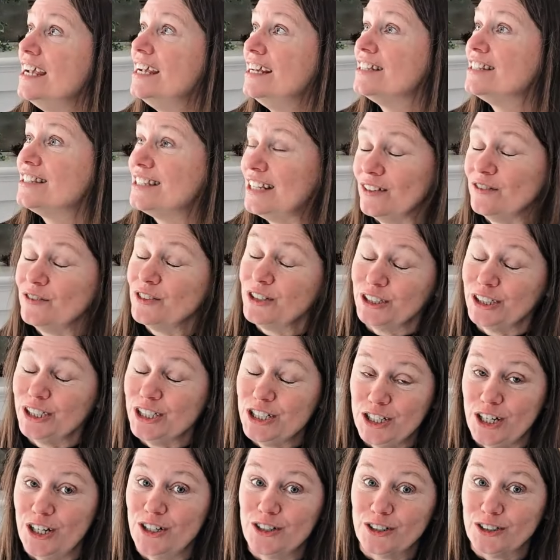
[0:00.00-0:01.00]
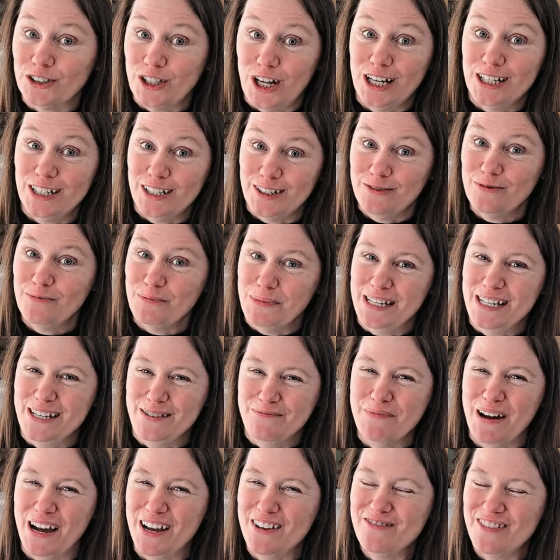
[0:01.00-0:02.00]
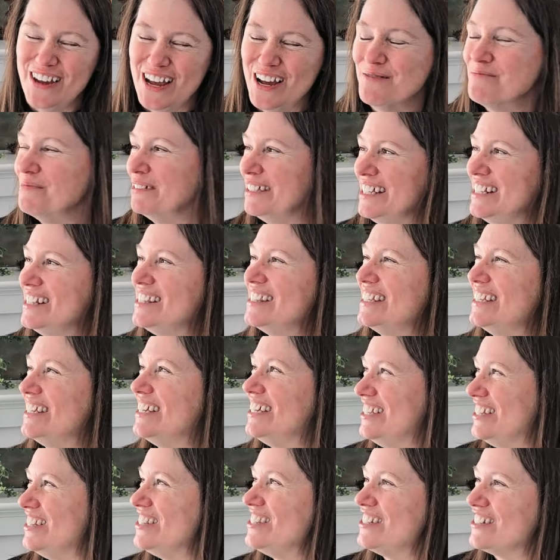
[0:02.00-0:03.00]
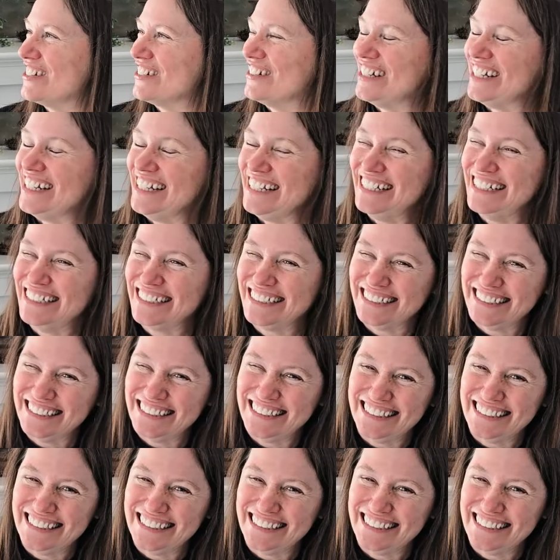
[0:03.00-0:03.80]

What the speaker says: It's definitely shared a lot of me and my family's history.